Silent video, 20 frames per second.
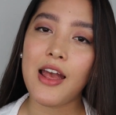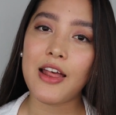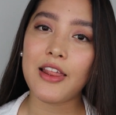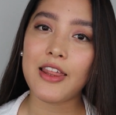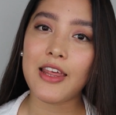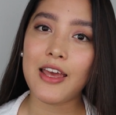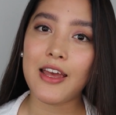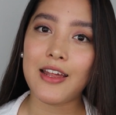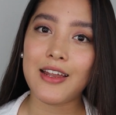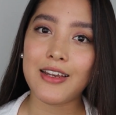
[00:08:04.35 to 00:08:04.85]

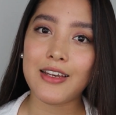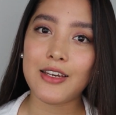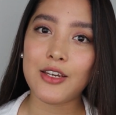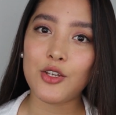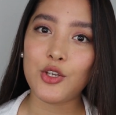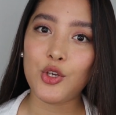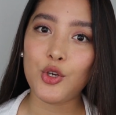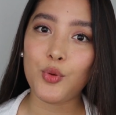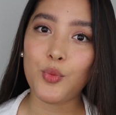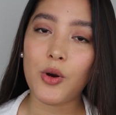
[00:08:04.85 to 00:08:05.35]
And
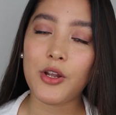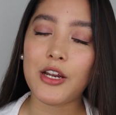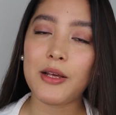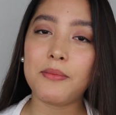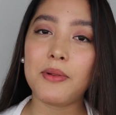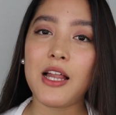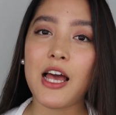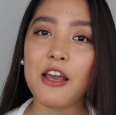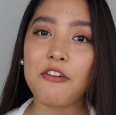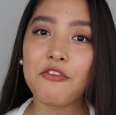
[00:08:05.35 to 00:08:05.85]
then you want to
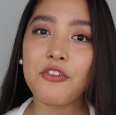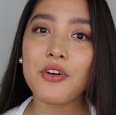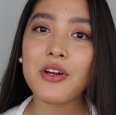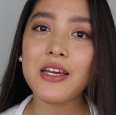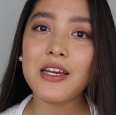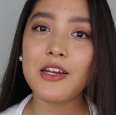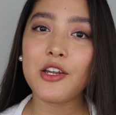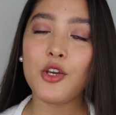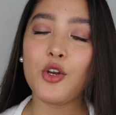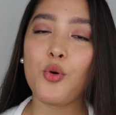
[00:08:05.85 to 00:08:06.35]
apply for
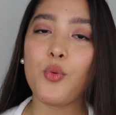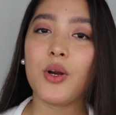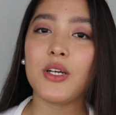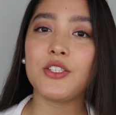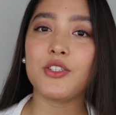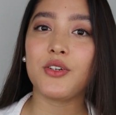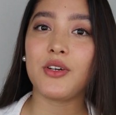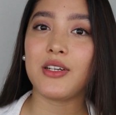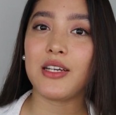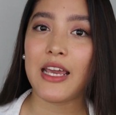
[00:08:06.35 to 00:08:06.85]
it, you
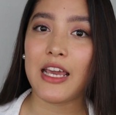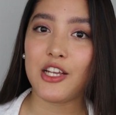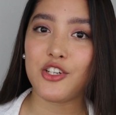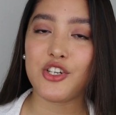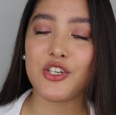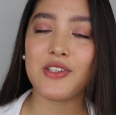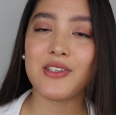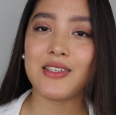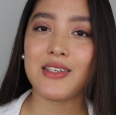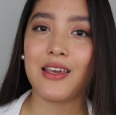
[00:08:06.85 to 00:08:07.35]
went to an
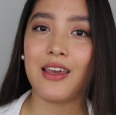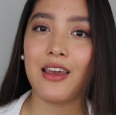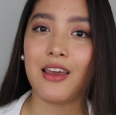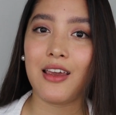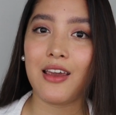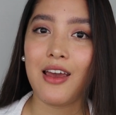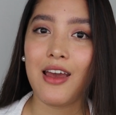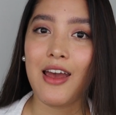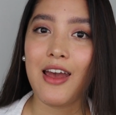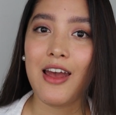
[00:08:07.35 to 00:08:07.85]

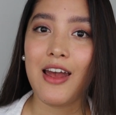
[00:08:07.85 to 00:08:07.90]
agency